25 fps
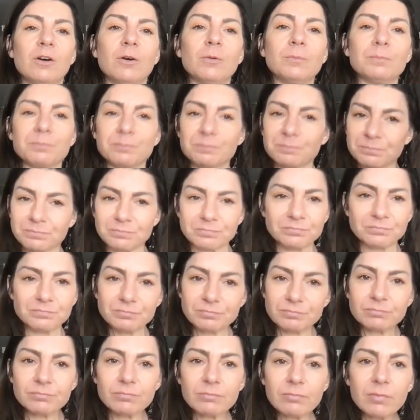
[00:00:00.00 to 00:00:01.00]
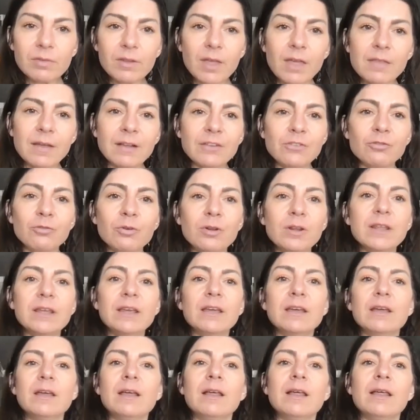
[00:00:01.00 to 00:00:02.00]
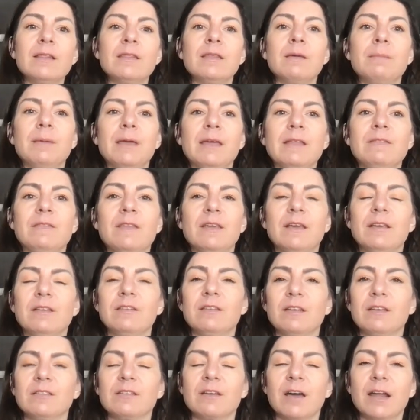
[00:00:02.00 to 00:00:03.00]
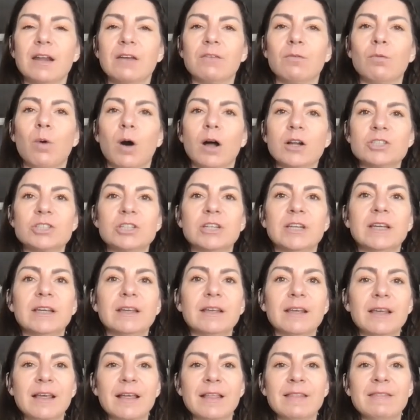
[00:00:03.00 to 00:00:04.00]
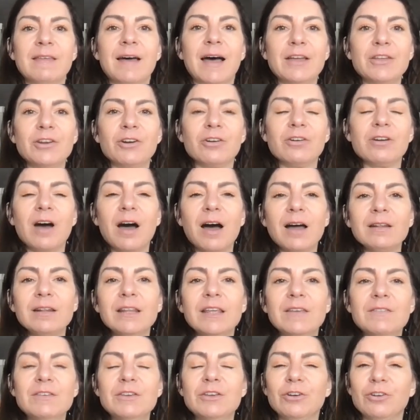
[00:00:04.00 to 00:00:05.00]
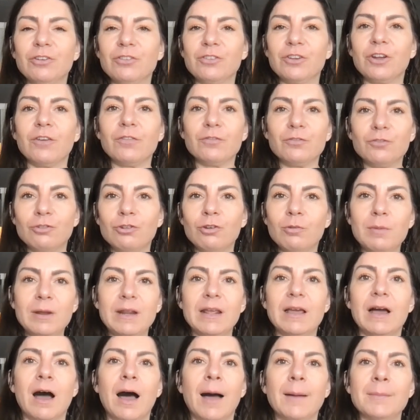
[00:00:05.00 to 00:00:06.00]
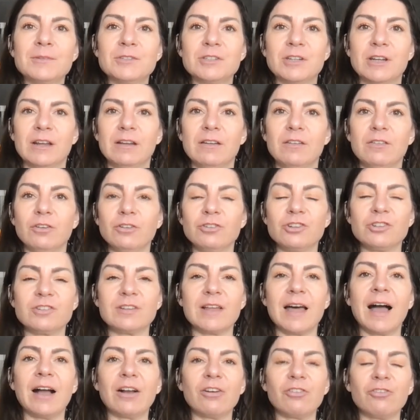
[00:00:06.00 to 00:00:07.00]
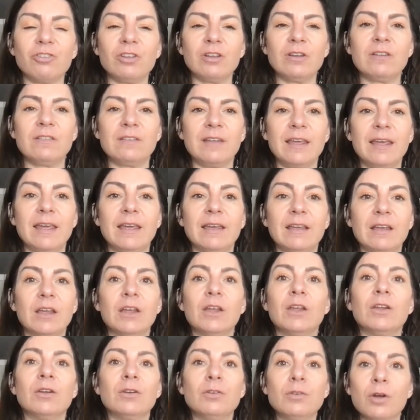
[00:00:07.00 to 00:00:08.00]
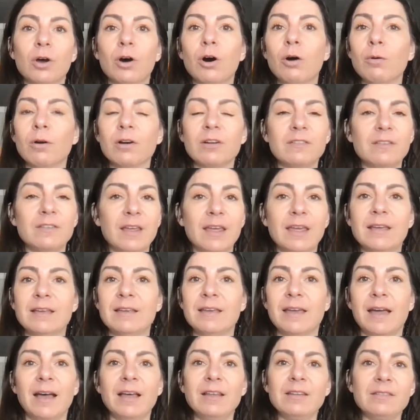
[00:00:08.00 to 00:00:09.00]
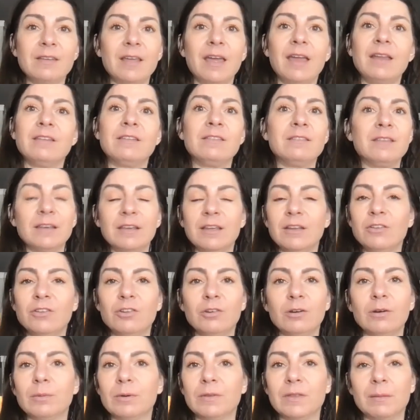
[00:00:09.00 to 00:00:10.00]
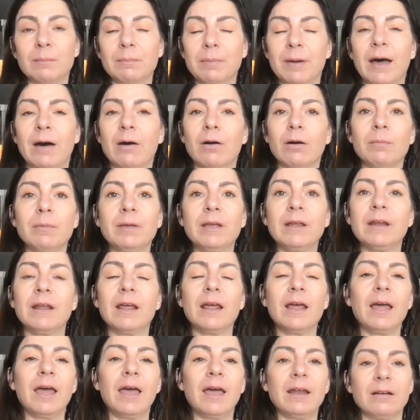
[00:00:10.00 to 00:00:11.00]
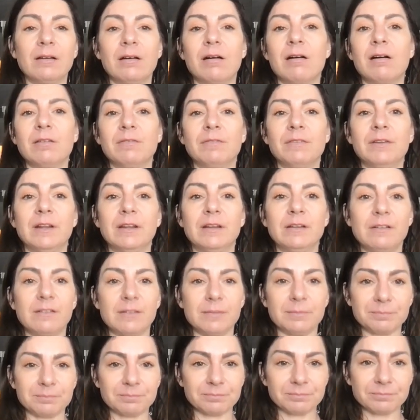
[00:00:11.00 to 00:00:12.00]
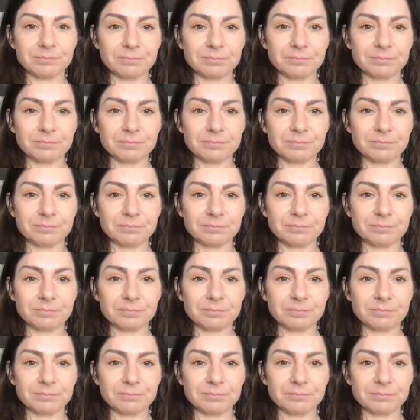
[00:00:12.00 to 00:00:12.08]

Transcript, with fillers: So that's really the main thing is, is kind of watching that you're not leaving yourself too many options. You're just actually saying, no or saying yes and sticking to it with empowerment and confidence.